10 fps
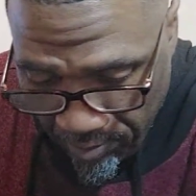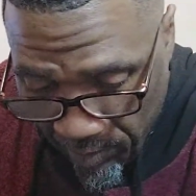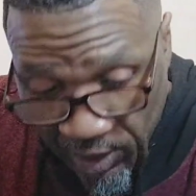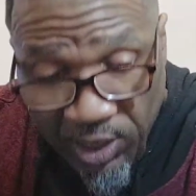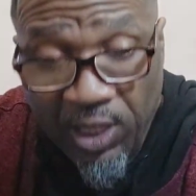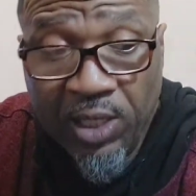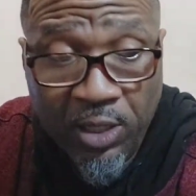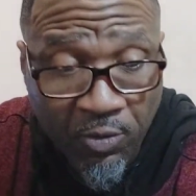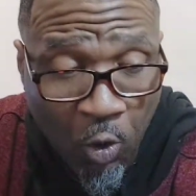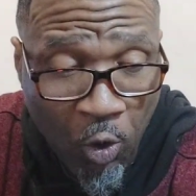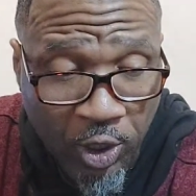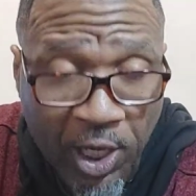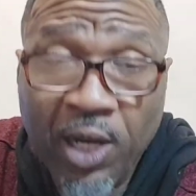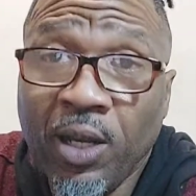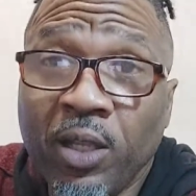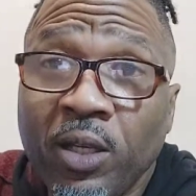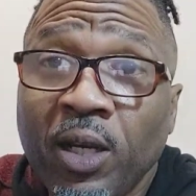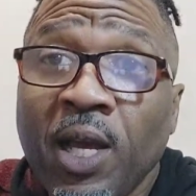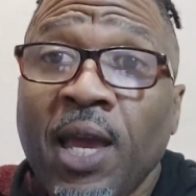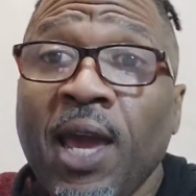This is, of course, another
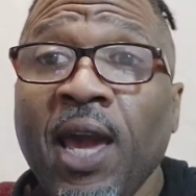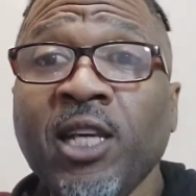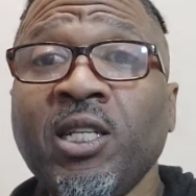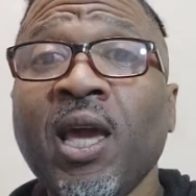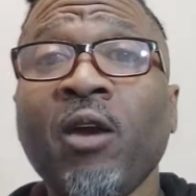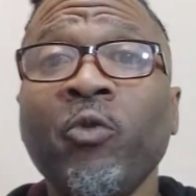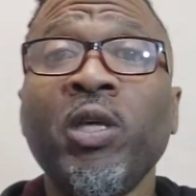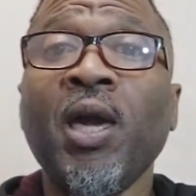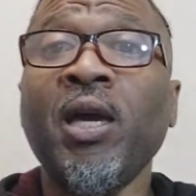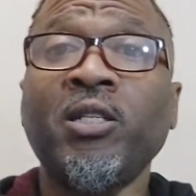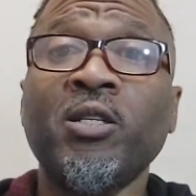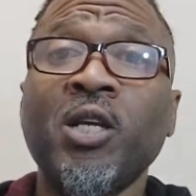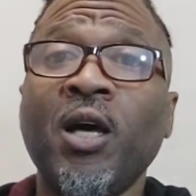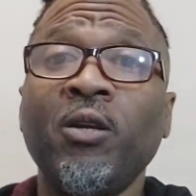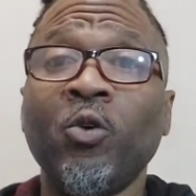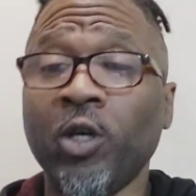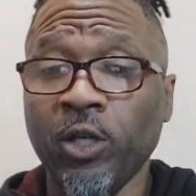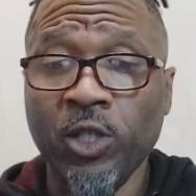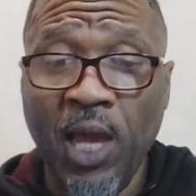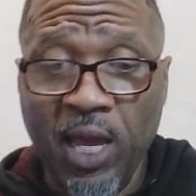hashtag recast T'Challa or
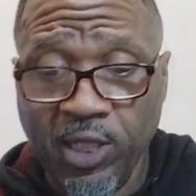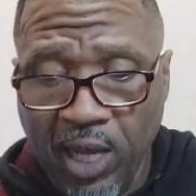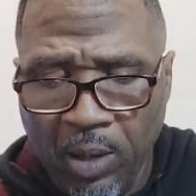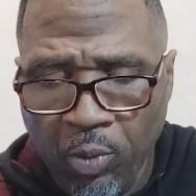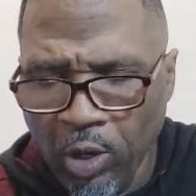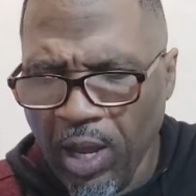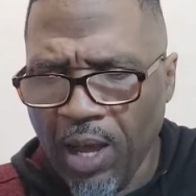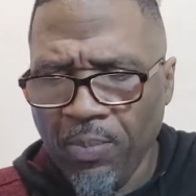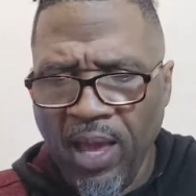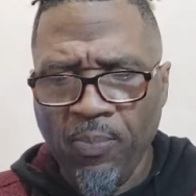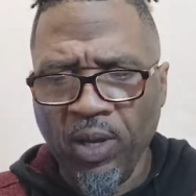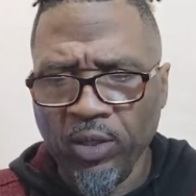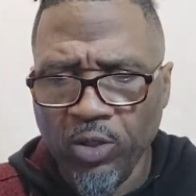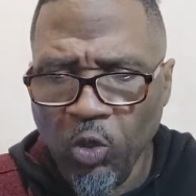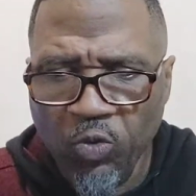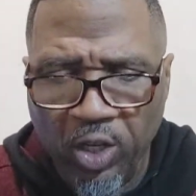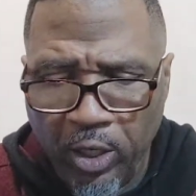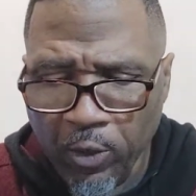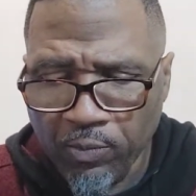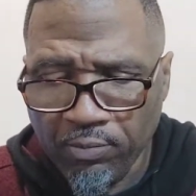else hashtag boycott Black Panther 2
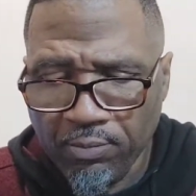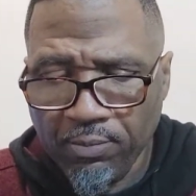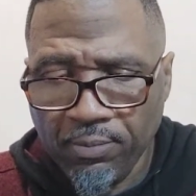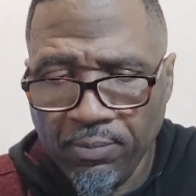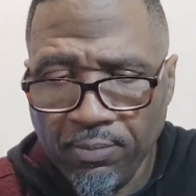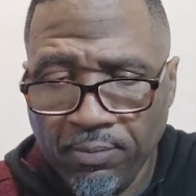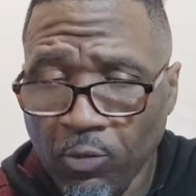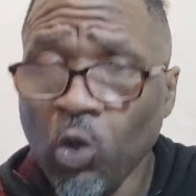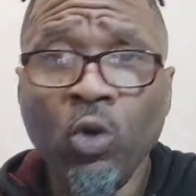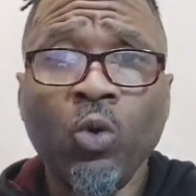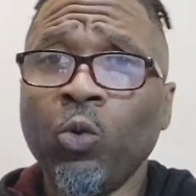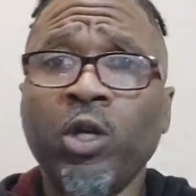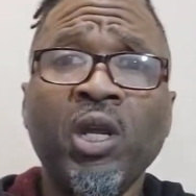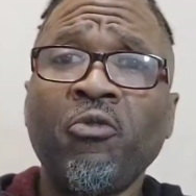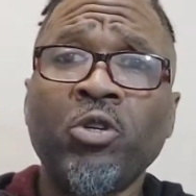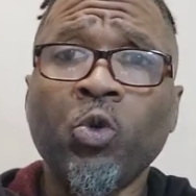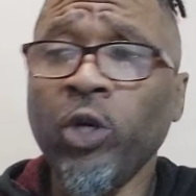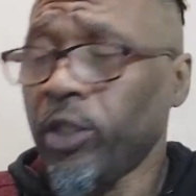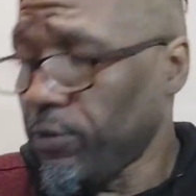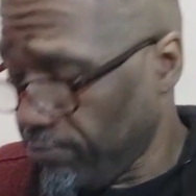video with a different
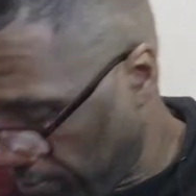twist.